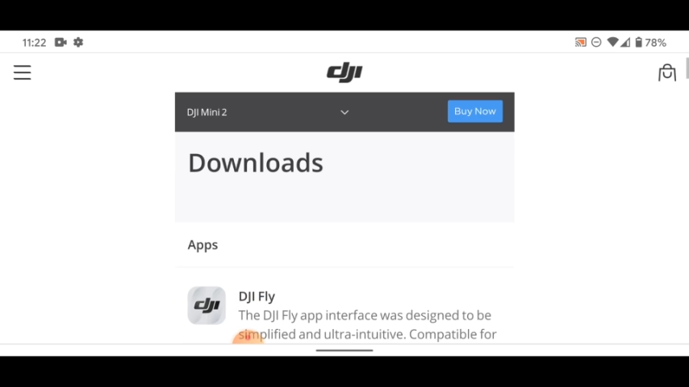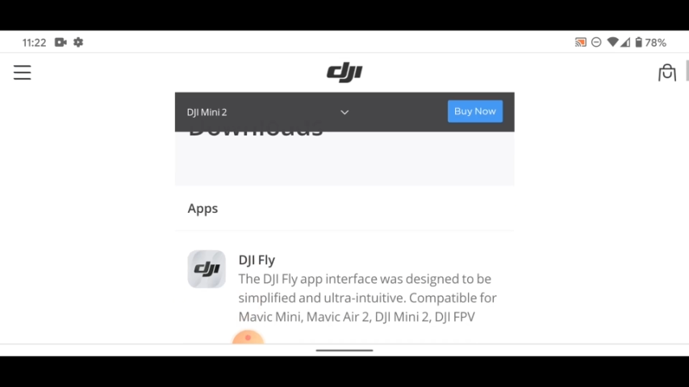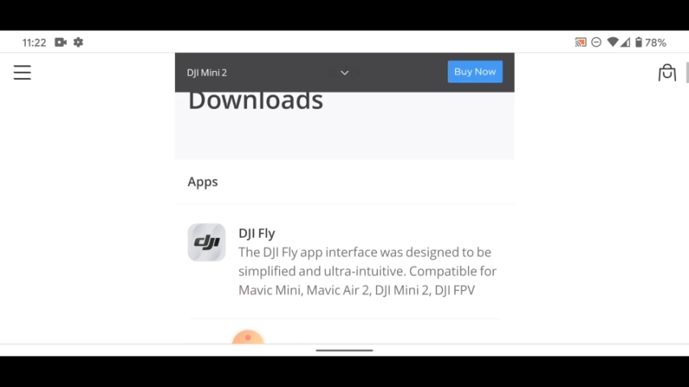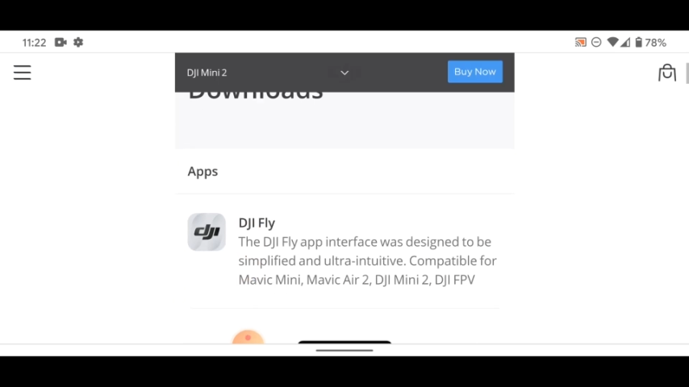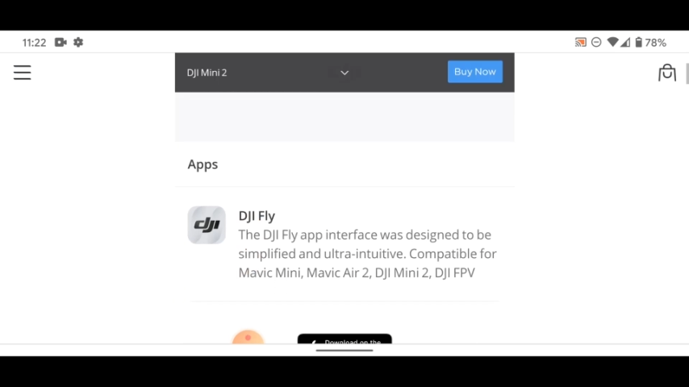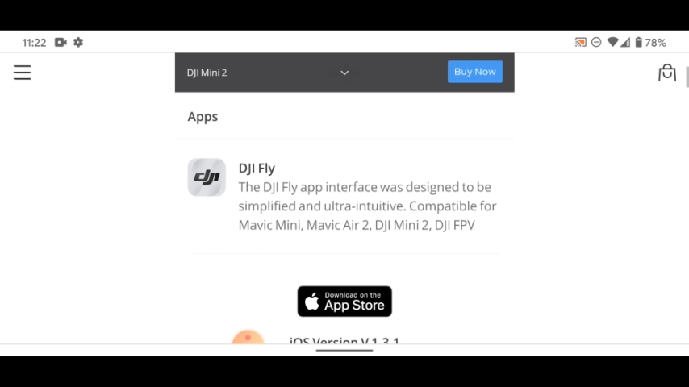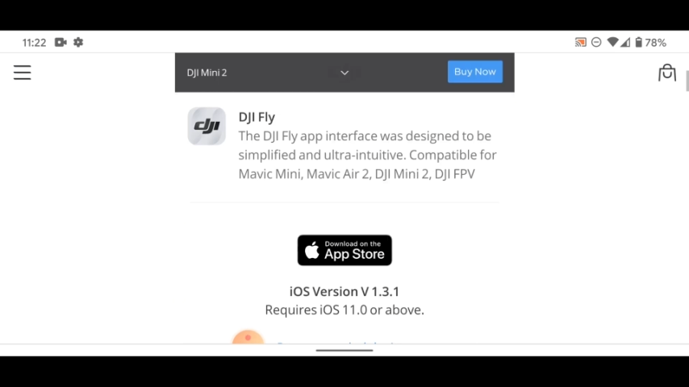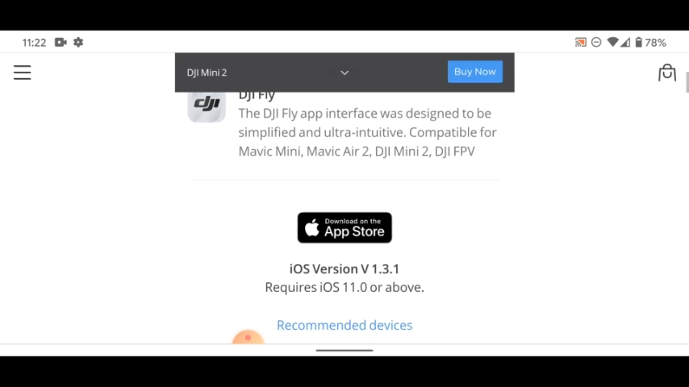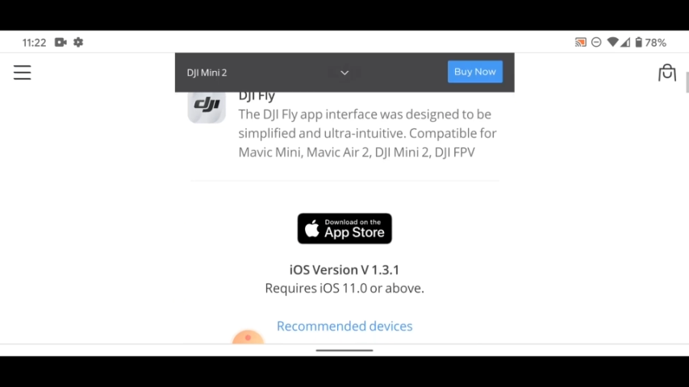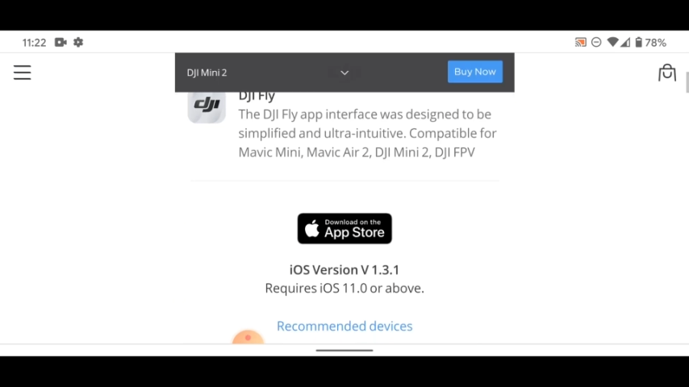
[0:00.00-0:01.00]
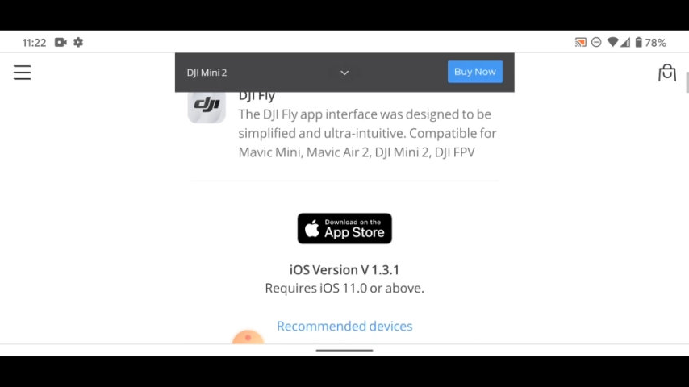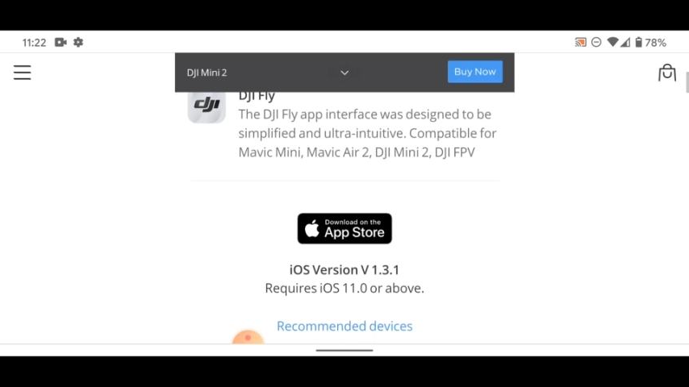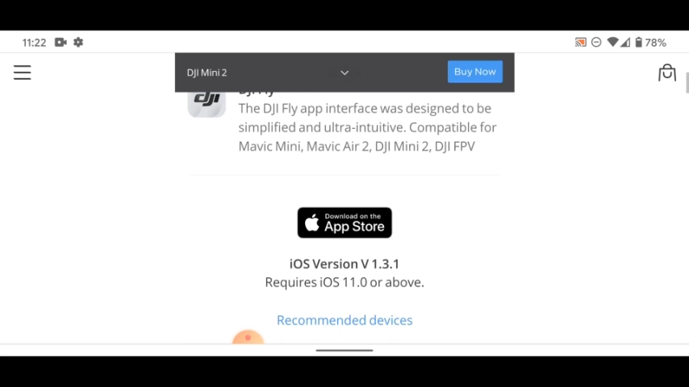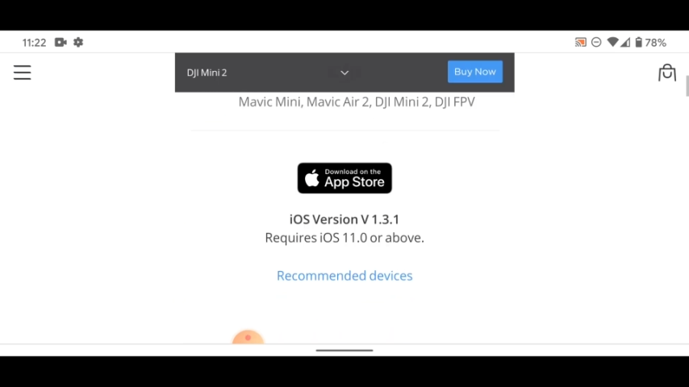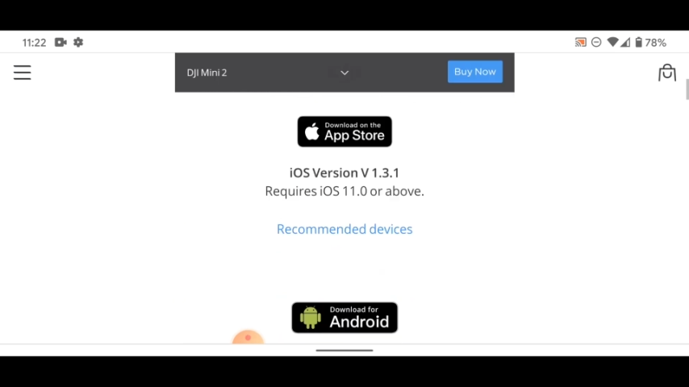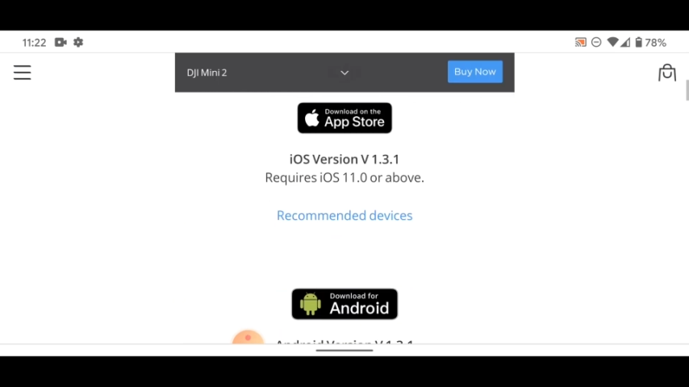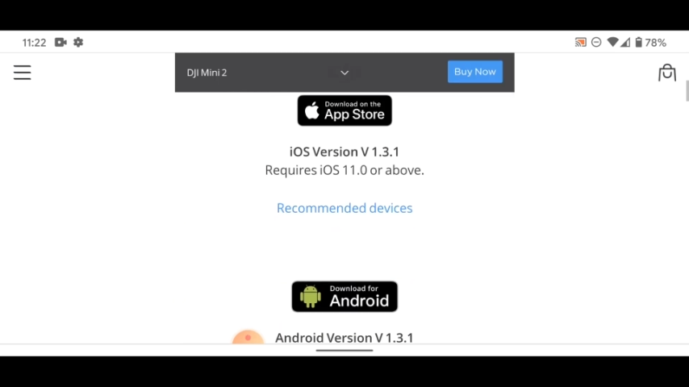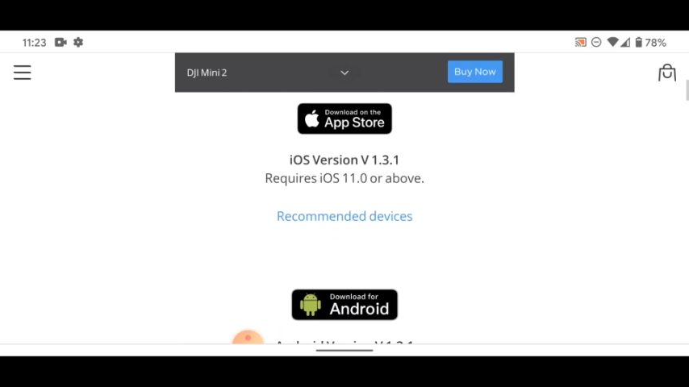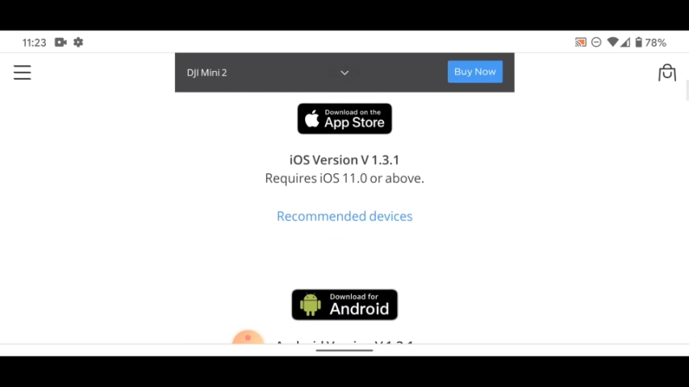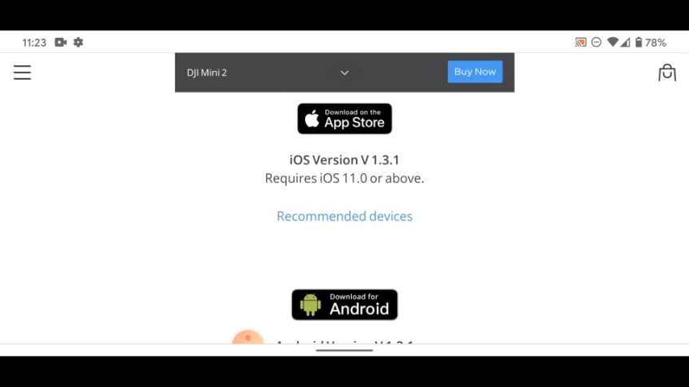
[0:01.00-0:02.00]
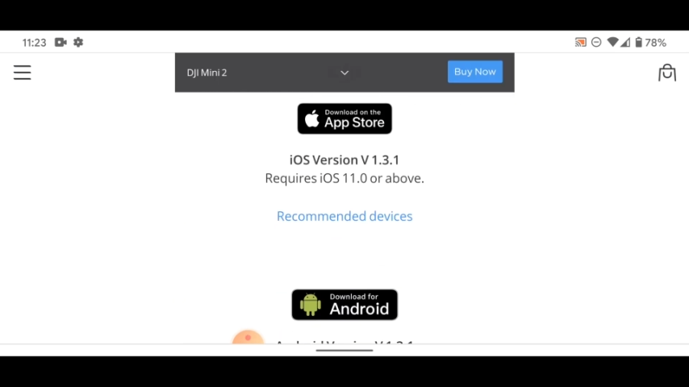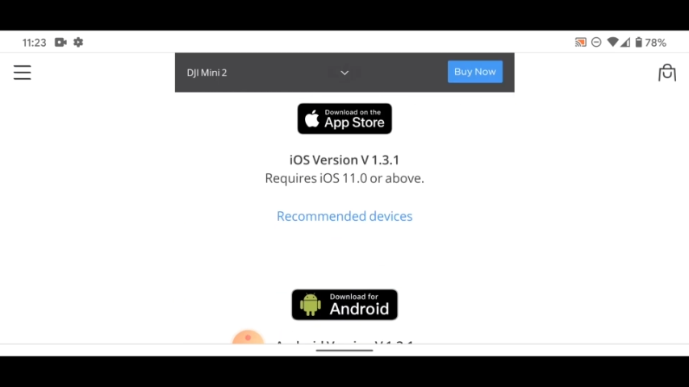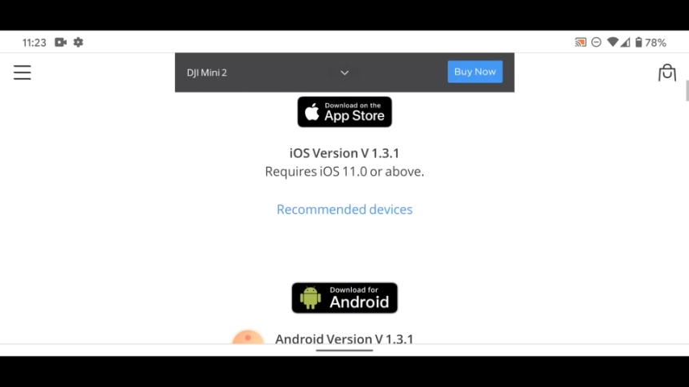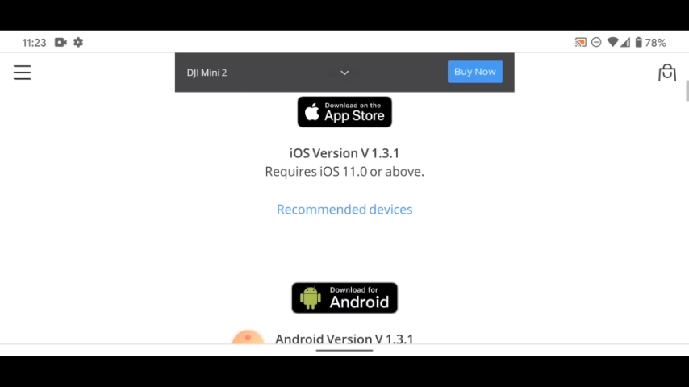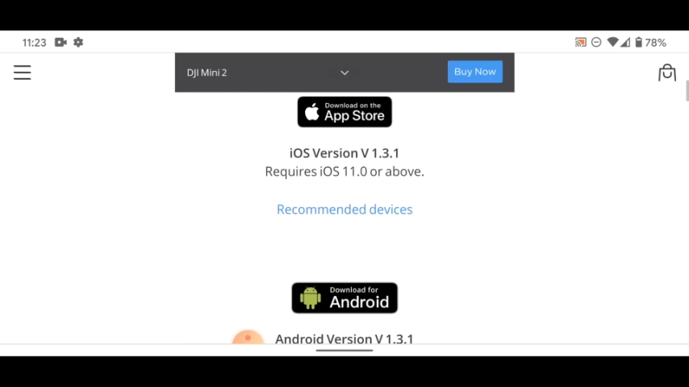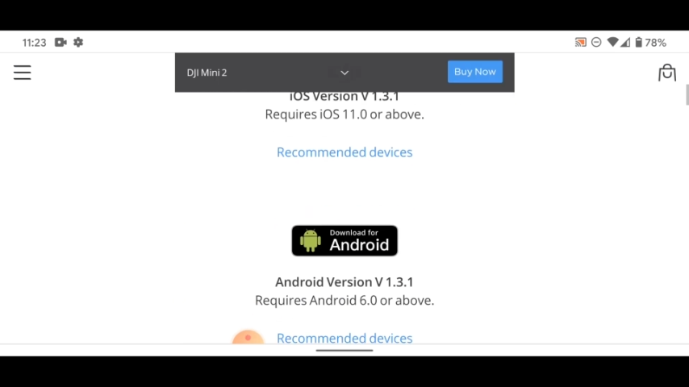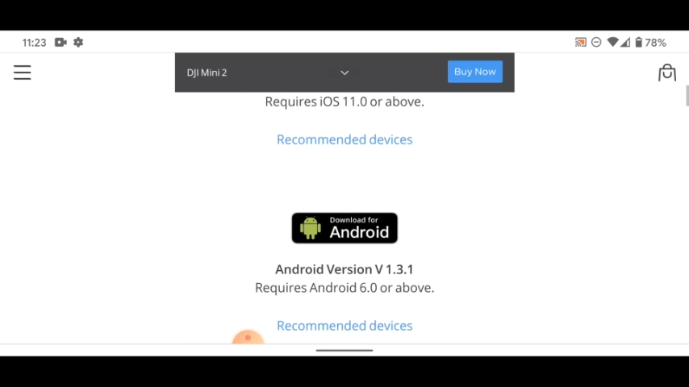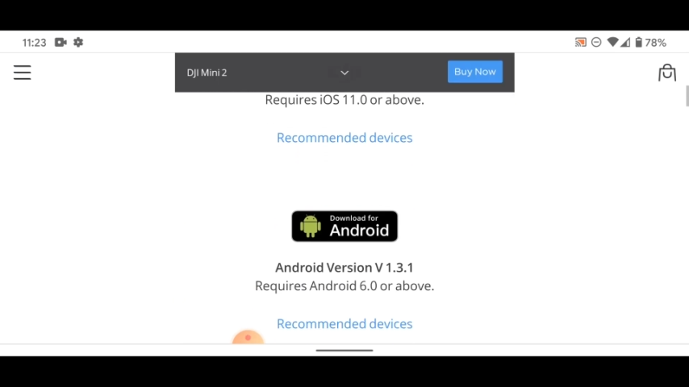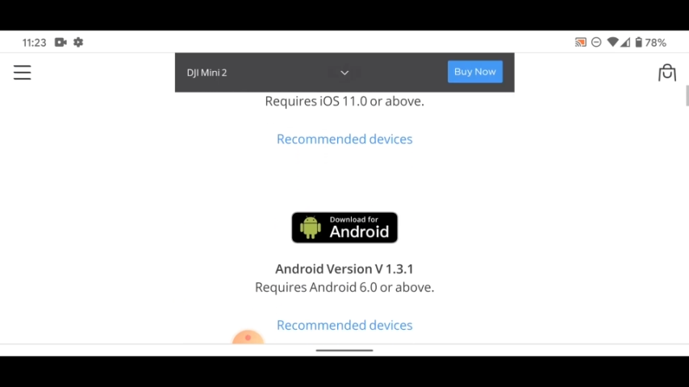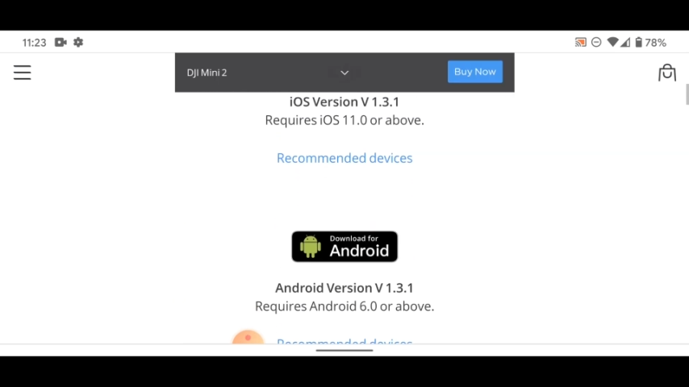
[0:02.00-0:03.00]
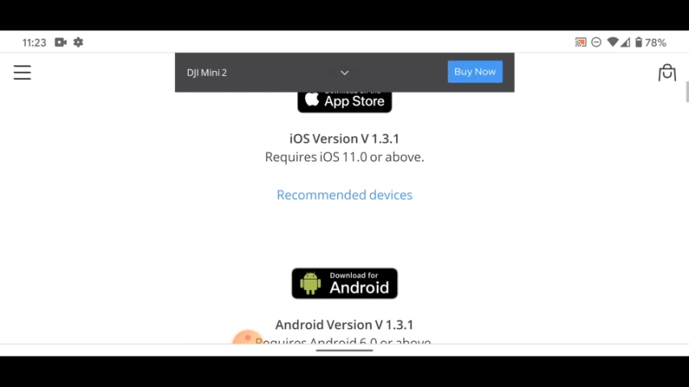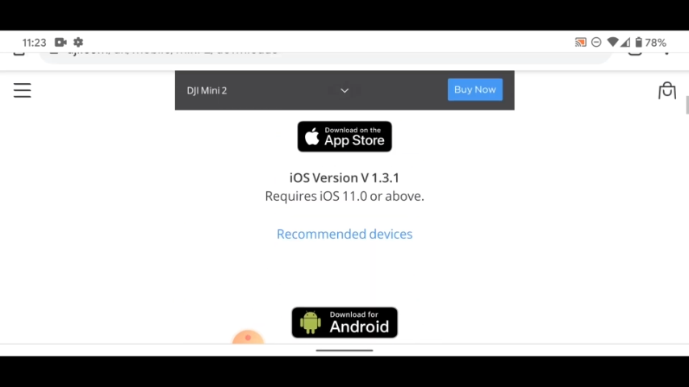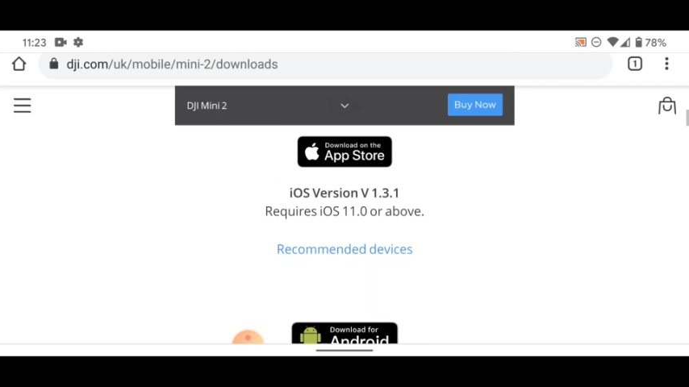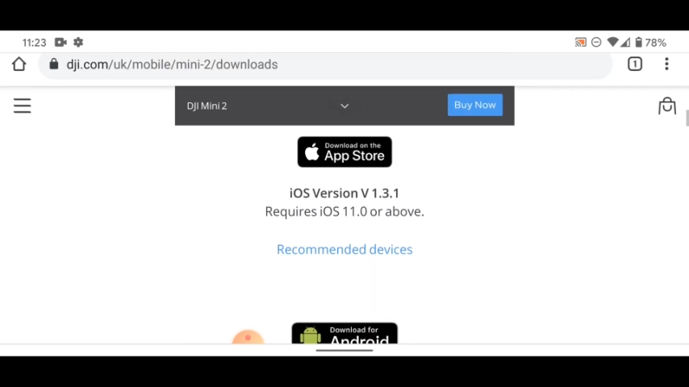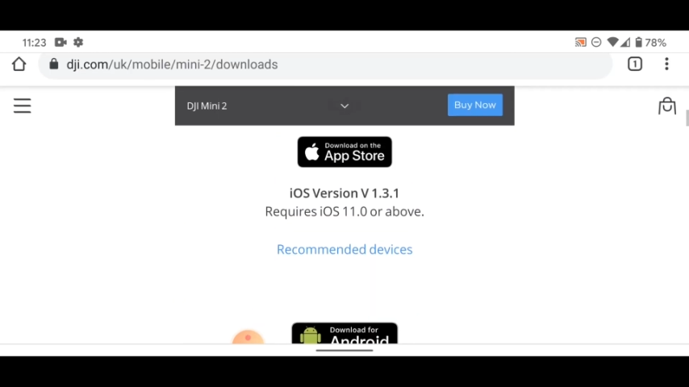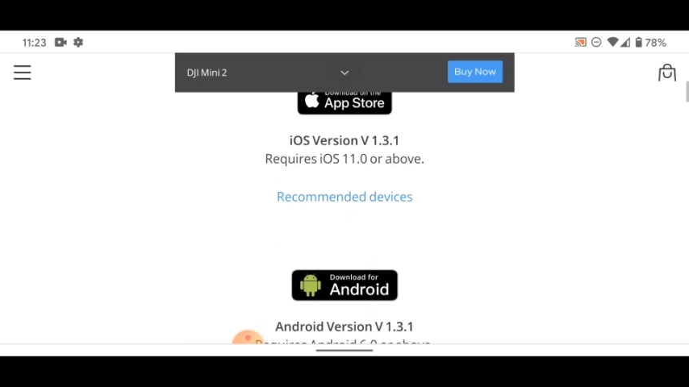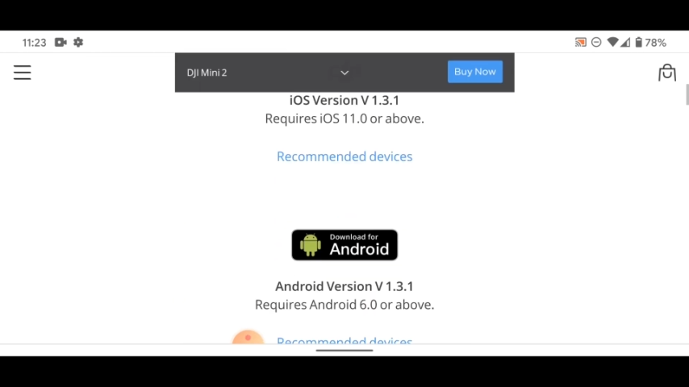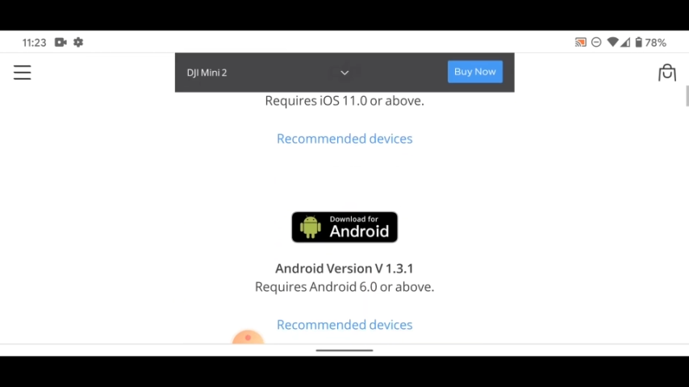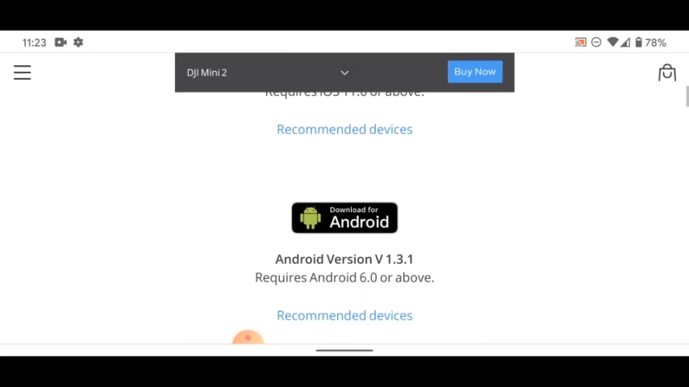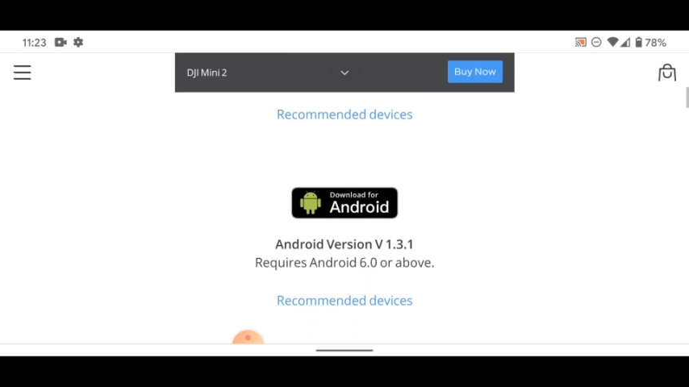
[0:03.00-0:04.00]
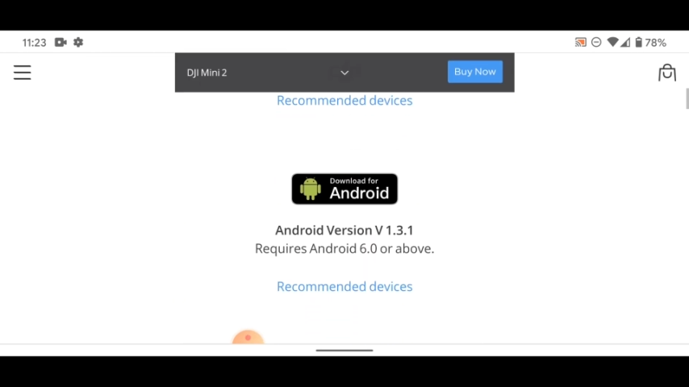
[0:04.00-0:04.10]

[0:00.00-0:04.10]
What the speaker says: [unreadable: no face in view]